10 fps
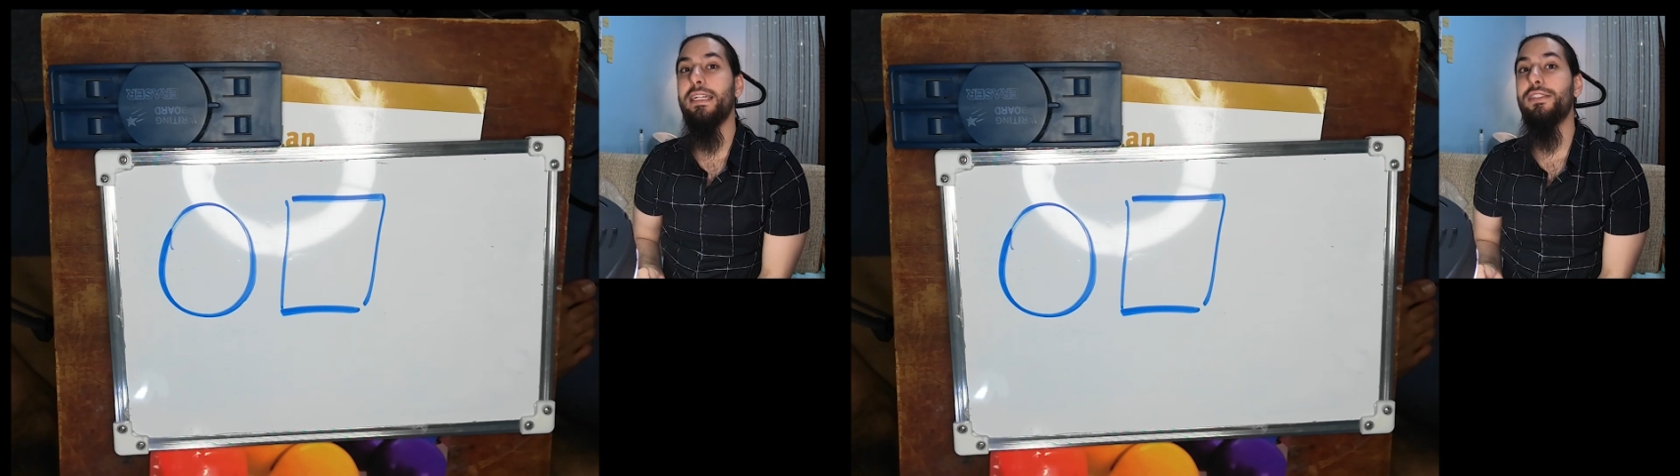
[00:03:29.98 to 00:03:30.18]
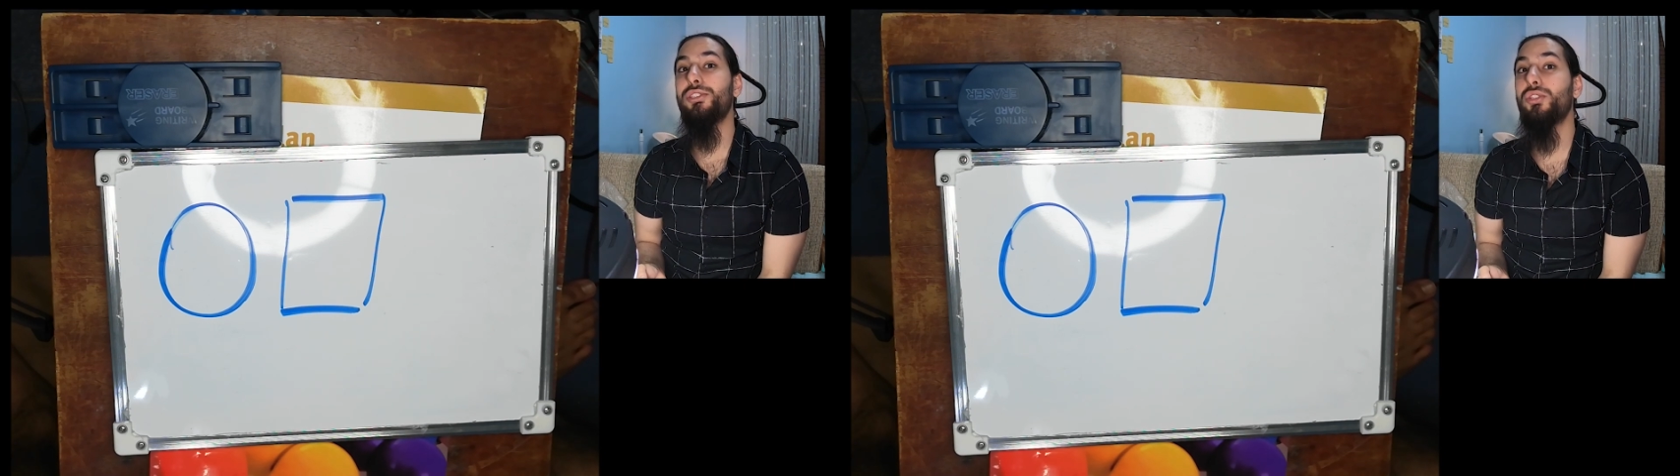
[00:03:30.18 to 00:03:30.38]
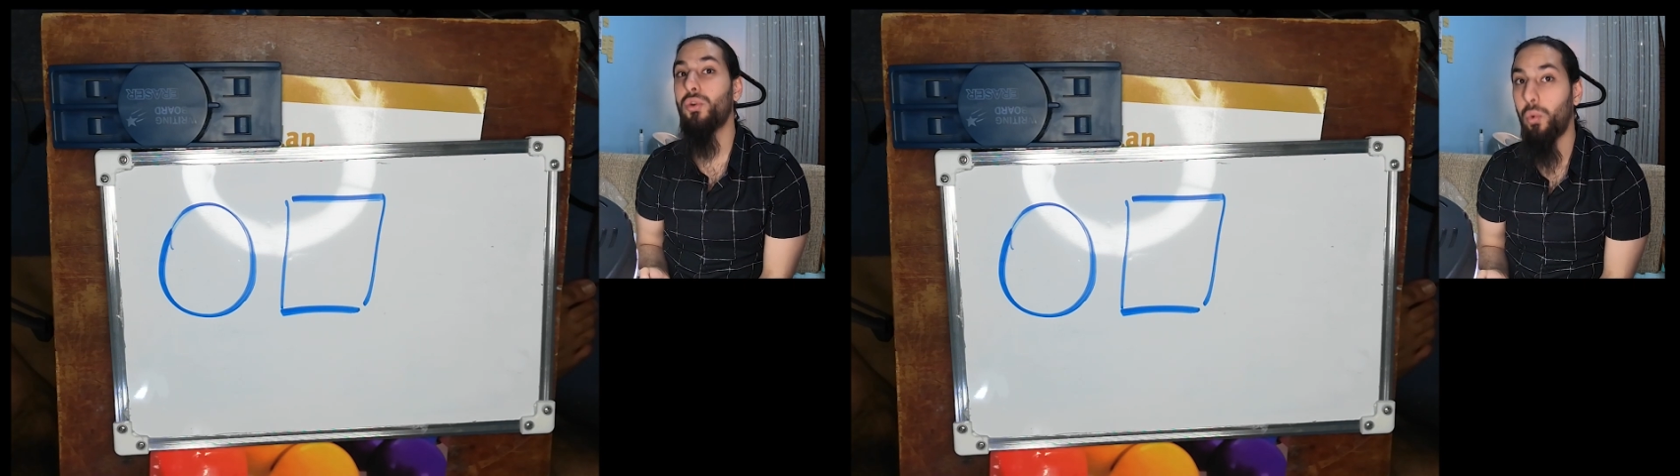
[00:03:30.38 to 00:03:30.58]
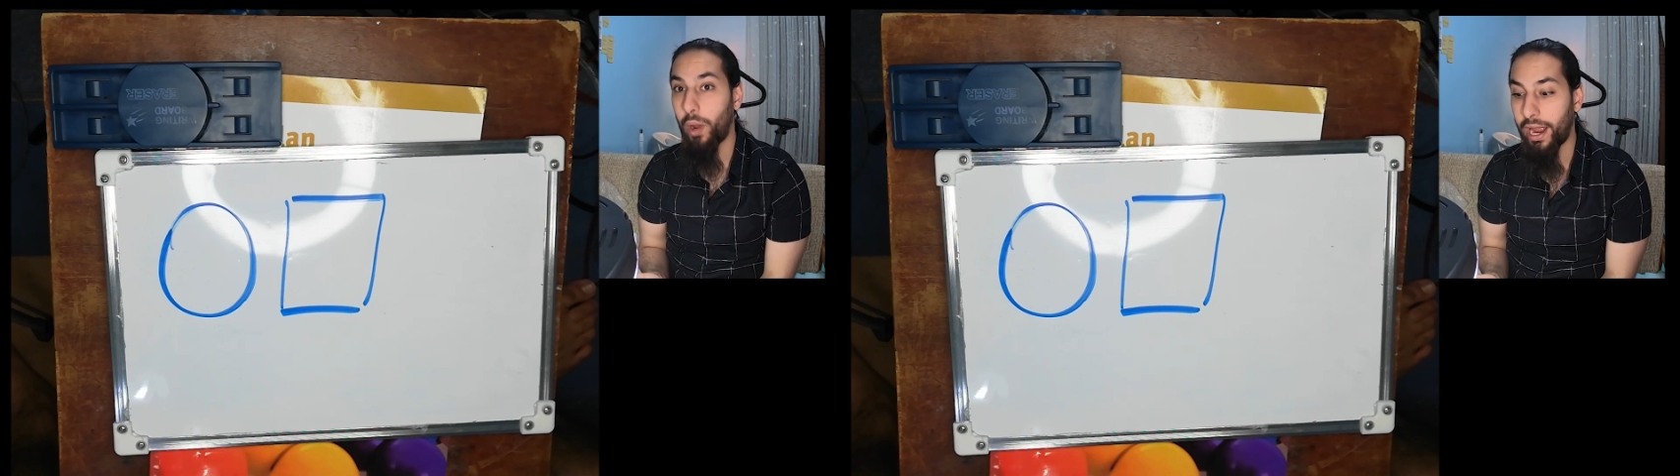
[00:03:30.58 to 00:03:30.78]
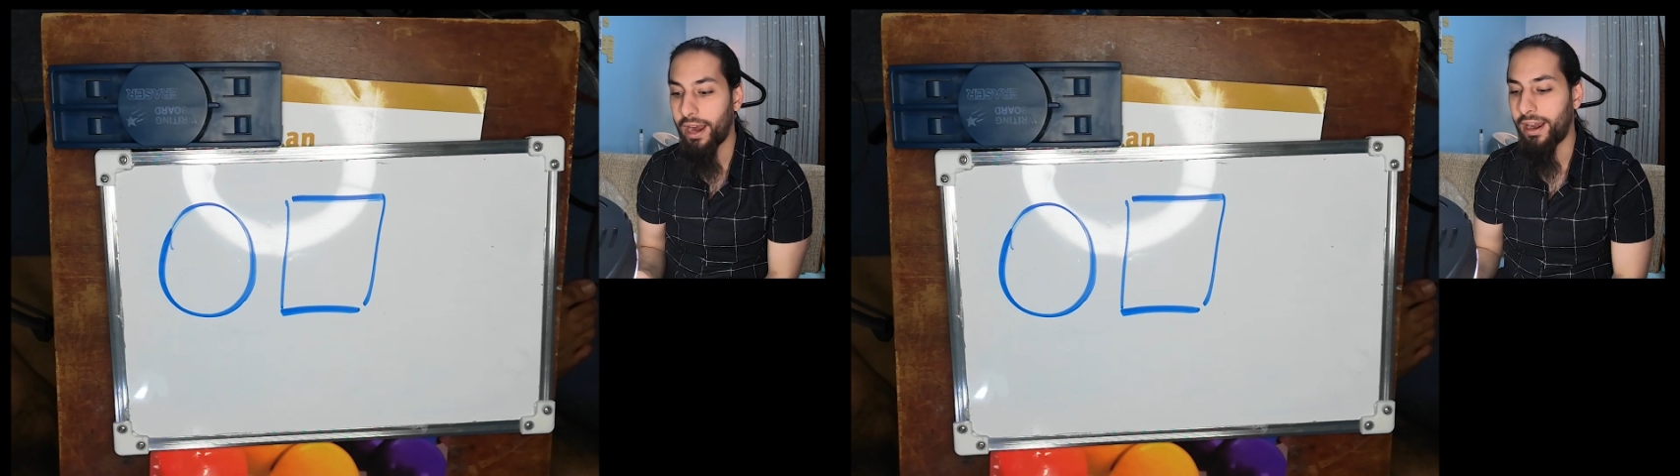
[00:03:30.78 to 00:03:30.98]

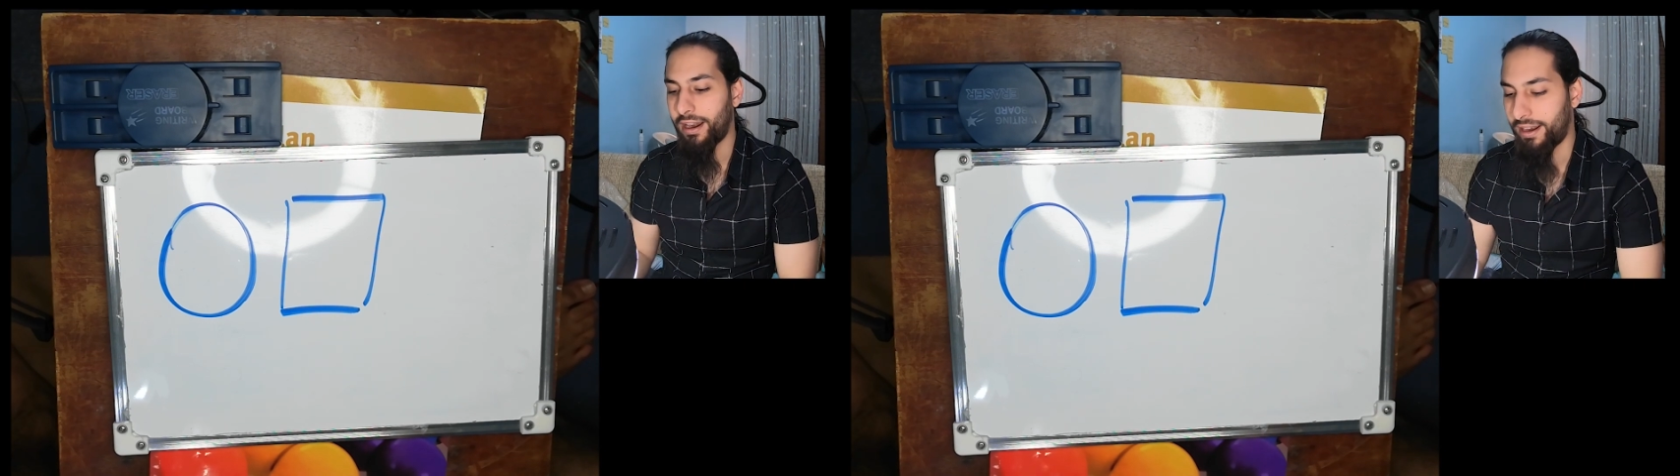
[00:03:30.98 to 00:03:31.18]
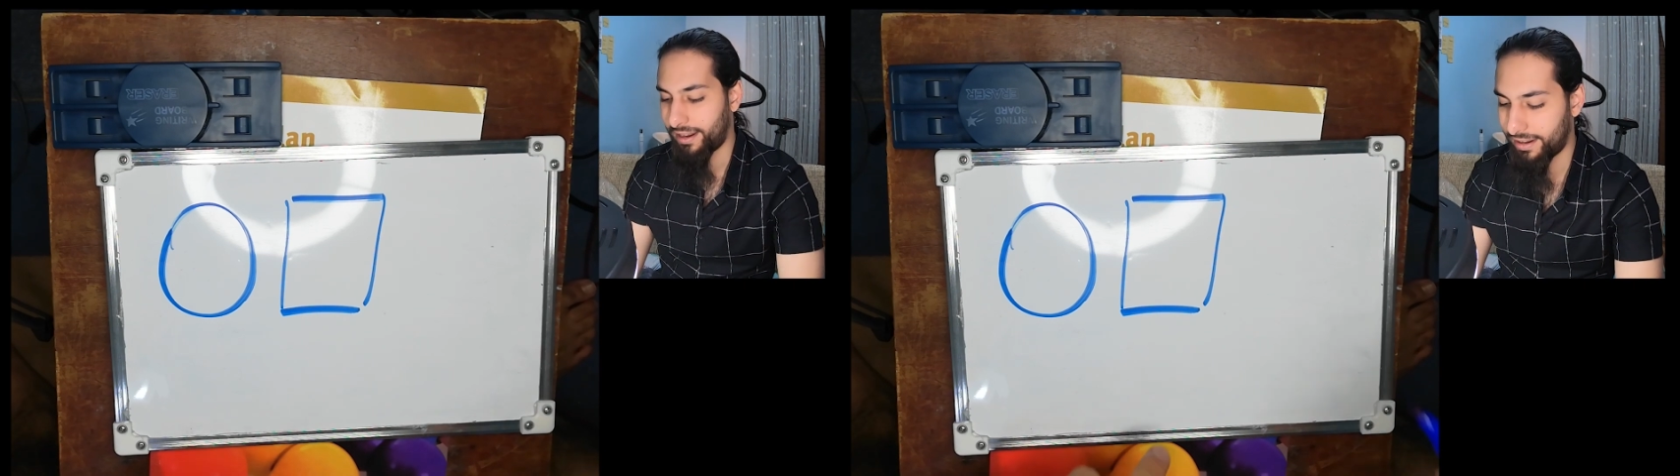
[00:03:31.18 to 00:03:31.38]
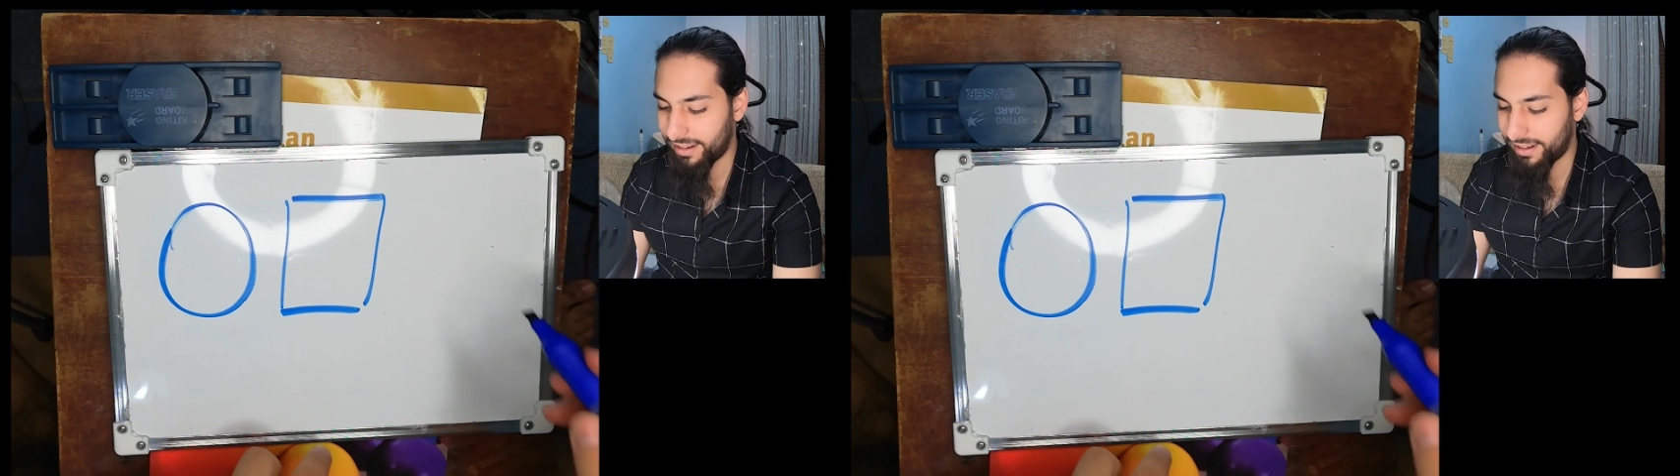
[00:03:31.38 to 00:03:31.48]
Square.